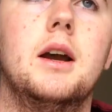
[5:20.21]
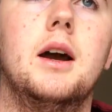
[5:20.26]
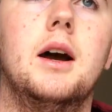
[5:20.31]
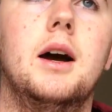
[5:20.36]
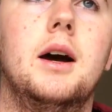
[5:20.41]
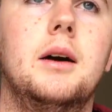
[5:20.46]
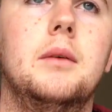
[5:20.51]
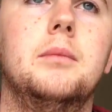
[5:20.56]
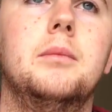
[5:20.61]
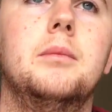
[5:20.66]

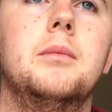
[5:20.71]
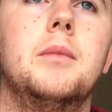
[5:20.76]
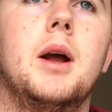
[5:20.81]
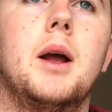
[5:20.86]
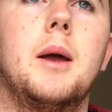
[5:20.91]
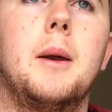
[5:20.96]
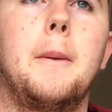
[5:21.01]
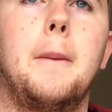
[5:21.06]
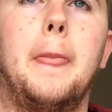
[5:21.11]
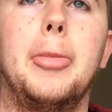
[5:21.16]

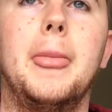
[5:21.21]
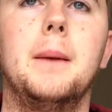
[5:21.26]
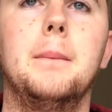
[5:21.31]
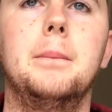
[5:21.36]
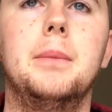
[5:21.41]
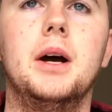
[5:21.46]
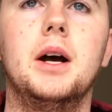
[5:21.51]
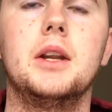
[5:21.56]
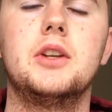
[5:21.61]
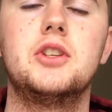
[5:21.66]

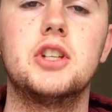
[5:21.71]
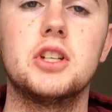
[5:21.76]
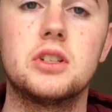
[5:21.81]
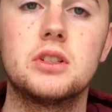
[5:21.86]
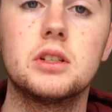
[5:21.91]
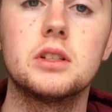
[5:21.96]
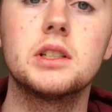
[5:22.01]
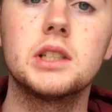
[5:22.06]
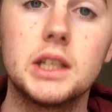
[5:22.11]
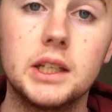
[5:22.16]
But
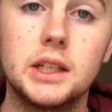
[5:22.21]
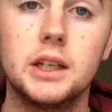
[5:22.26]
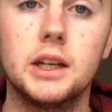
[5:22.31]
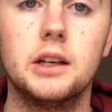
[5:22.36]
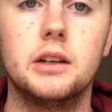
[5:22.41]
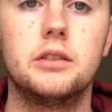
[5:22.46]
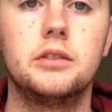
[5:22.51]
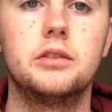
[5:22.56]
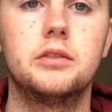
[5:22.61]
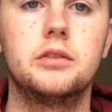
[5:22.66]
just to see
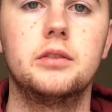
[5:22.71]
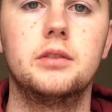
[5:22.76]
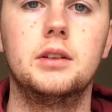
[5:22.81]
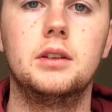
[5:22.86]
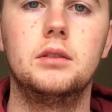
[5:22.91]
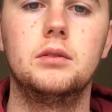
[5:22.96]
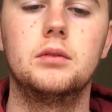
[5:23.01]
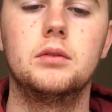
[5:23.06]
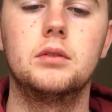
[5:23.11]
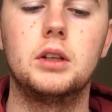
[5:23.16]
if
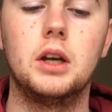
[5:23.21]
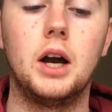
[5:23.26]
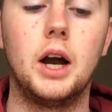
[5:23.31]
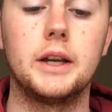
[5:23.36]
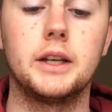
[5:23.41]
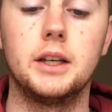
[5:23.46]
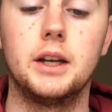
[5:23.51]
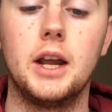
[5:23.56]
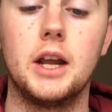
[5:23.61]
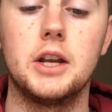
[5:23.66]

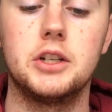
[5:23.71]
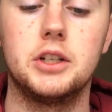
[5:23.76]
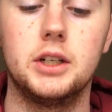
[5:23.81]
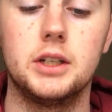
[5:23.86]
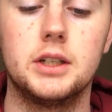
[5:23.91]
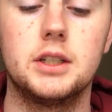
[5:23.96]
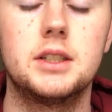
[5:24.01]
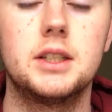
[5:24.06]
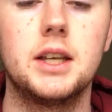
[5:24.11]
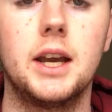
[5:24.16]
I can
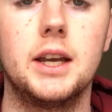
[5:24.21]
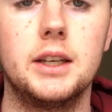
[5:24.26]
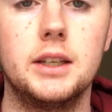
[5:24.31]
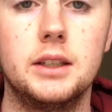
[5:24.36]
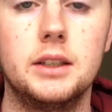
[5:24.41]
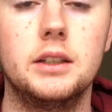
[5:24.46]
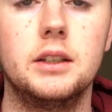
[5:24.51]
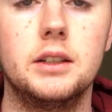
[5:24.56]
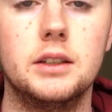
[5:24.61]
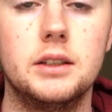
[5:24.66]
actually
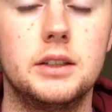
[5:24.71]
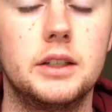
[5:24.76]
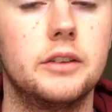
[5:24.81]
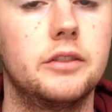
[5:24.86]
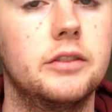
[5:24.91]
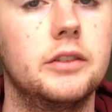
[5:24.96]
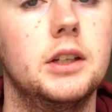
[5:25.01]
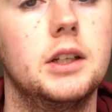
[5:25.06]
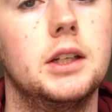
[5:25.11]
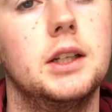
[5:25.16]
say
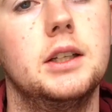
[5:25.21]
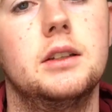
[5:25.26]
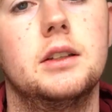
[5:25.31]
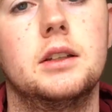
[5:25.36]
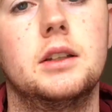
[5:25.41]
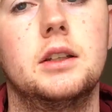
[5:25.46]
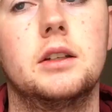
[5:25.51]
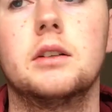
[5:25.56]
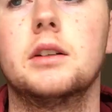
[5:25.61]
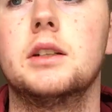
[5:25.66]
definitely
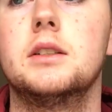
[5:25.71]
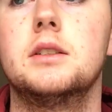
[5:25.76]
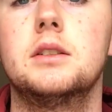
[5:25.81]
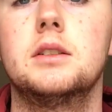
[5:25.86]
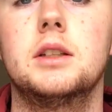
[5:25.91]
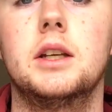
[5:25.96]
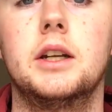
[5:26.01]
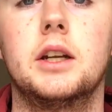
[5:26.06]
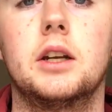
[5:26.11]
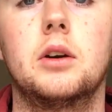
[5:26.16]
that there
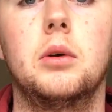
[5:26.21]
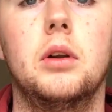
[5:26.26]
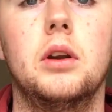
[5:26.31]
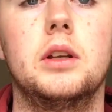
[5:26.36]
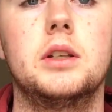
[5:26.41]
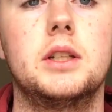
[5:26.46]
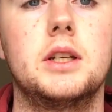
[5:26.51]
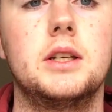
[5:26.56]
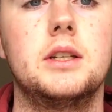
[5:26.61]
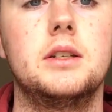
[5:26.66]
is
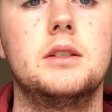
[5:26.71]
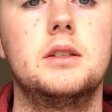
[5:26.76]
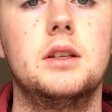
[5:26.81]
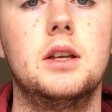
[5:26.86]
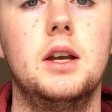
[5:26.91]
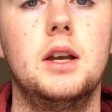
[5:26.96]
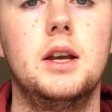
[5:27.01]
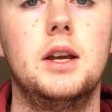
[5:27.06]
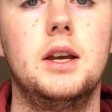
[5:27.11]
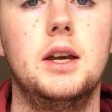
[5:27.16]
inequalities